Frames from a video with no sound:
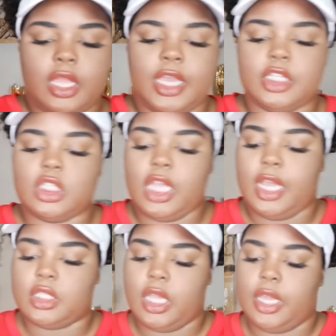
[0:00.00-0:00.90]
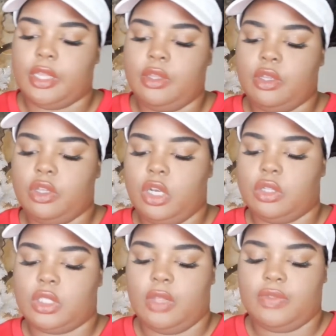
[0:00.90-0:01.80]
yeah, it just has like, you
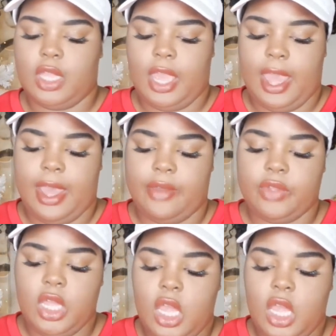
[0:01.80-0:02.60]
know, stuff they have.